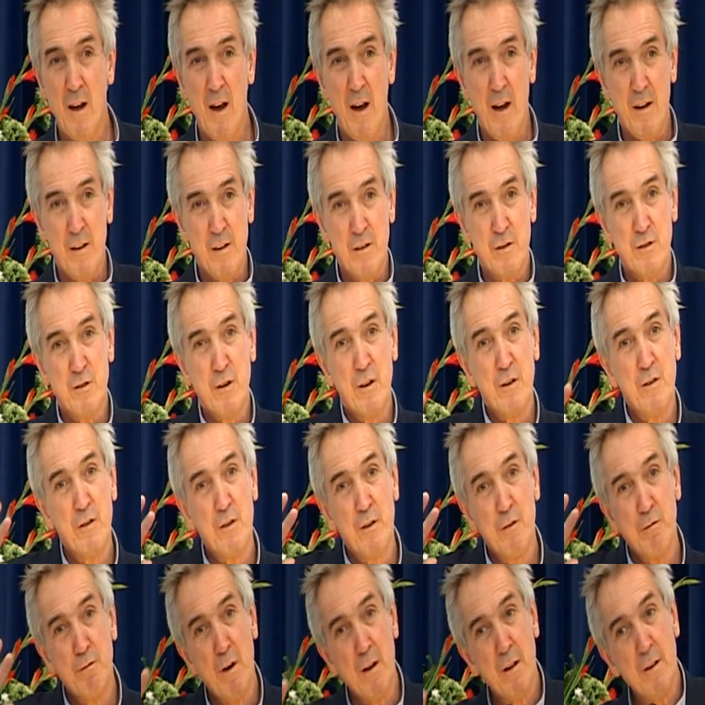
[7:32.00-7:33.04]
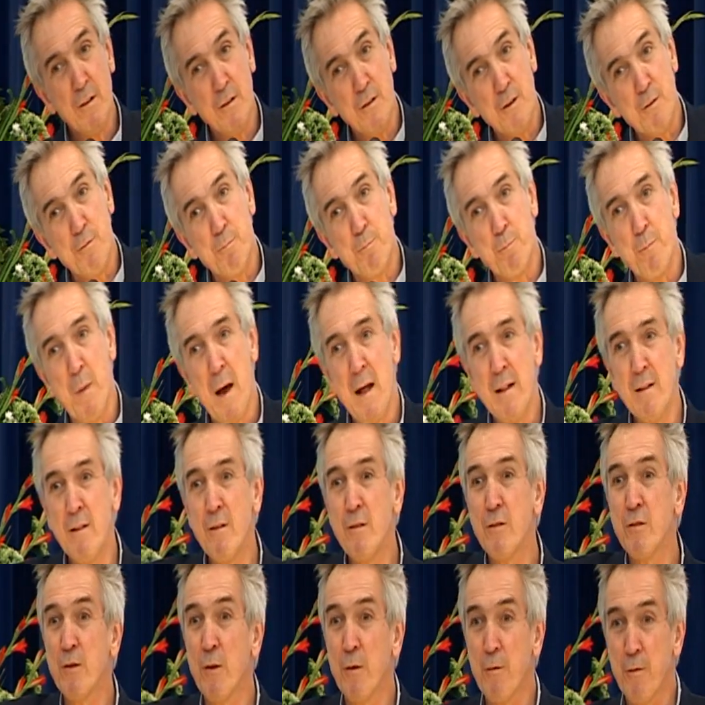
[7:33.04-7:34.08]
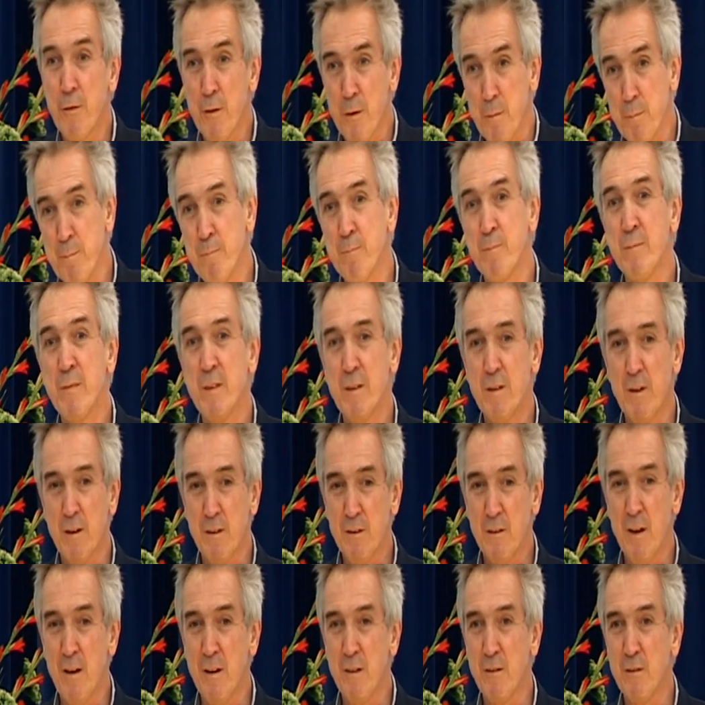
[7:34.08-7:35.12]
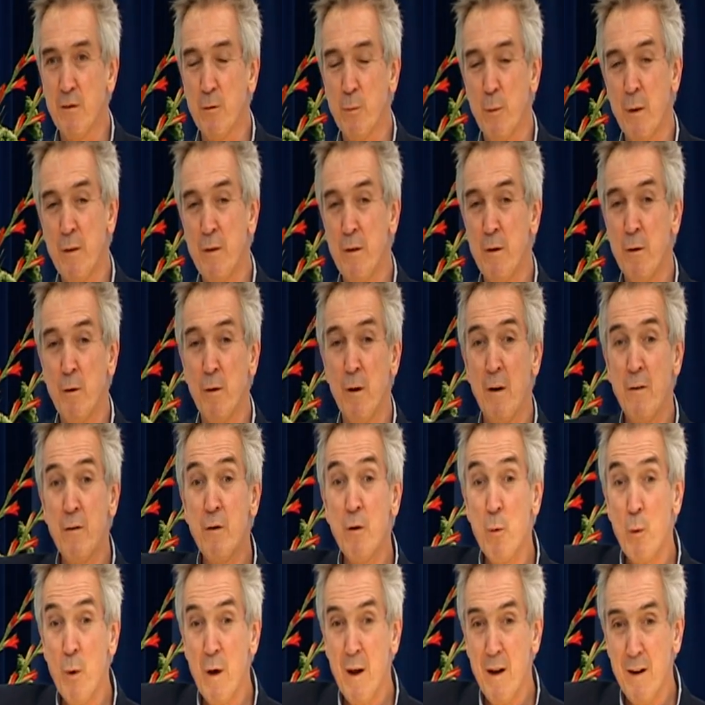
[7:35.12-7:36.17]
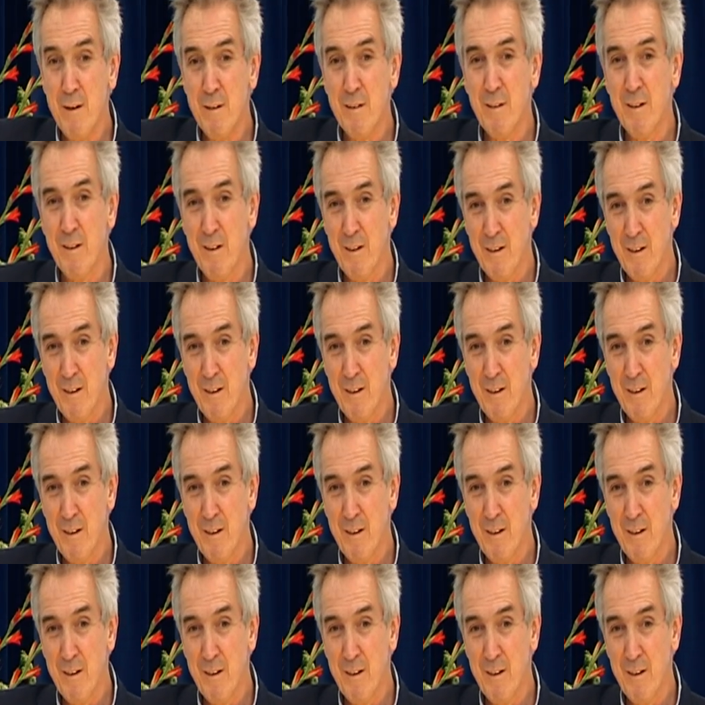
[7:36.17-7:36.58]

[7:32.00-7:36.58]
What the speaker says: And it's just the relative balance of them dictates whether you're underweight